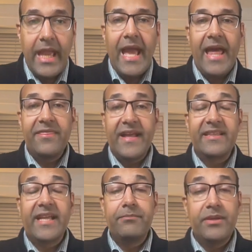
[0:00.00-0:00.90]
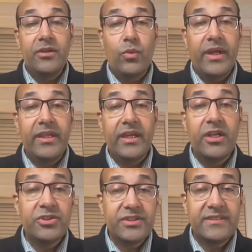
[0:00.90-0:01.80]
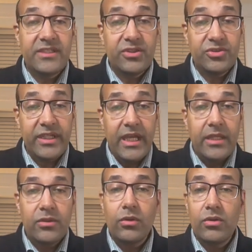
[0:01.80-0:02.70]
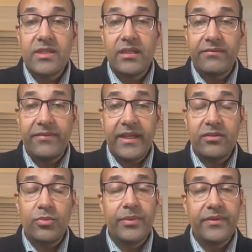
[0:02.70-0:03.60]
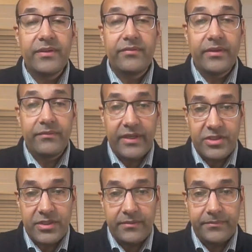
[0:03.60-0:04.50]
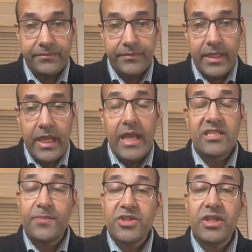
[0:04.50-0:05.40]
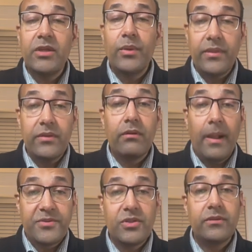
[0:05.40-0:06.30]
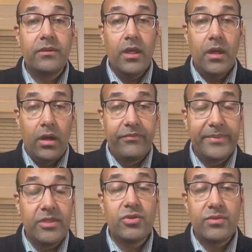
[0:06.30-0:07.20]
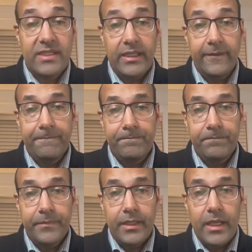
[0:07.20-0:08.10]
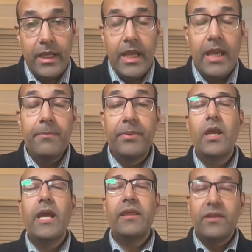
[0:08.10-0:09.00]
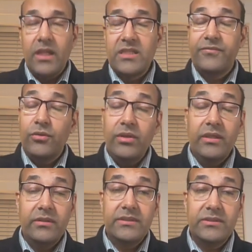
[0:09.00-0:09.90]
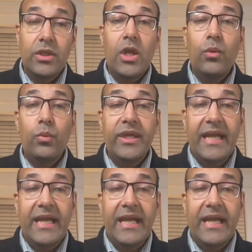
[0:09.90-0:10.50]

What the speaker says: And that can be requiring urgent surgery to close the defect to prevent infection, especially when the rupture of meningocele. But in the last few years, we